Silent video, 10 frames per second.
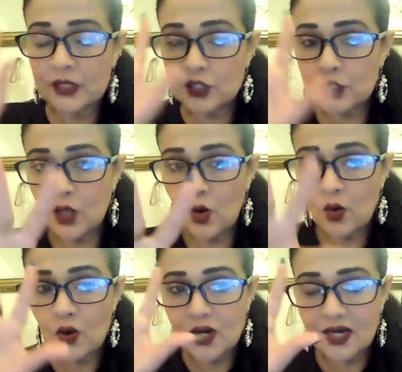
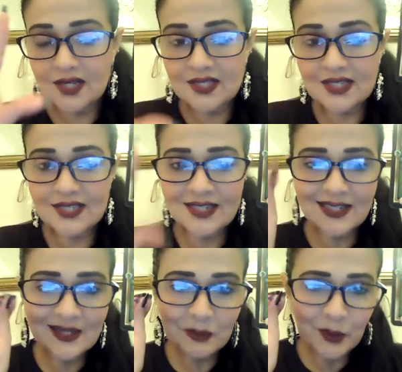Slow
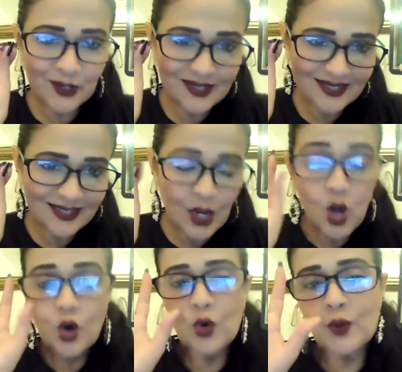consistent person
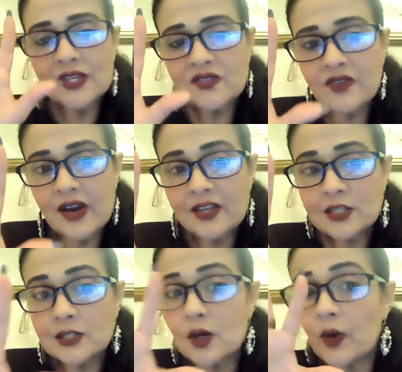who is very
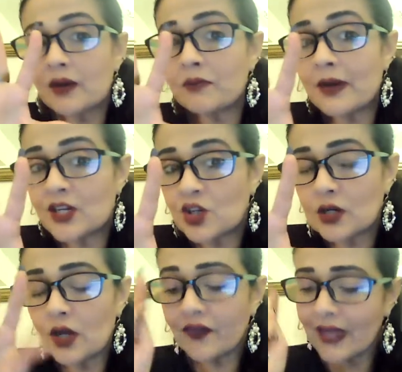slow and
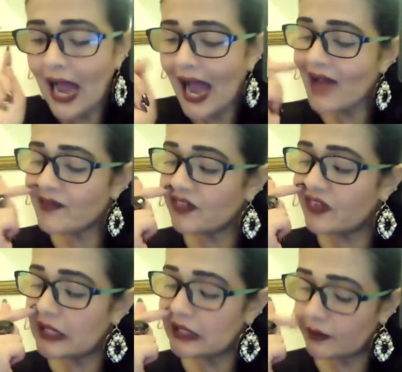measured. Now, I have the
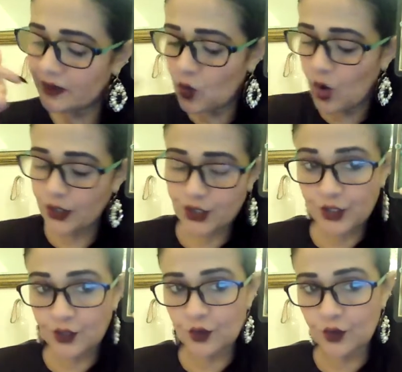feeling they've been
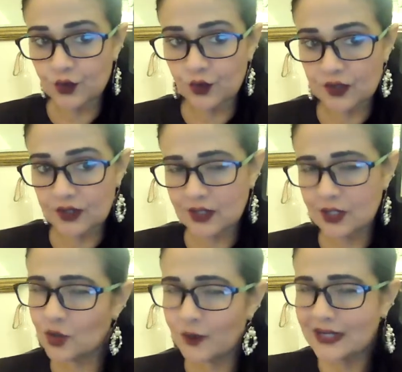watching you go through this.
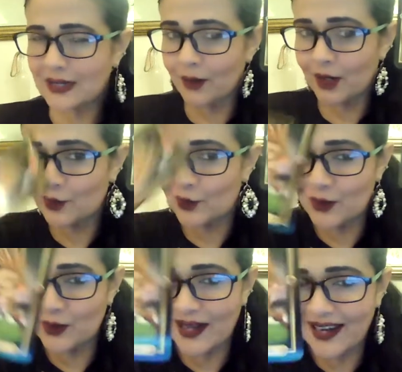This could be somebody you
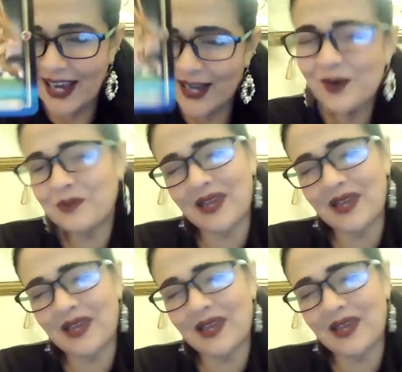know. Yeah, I don't know.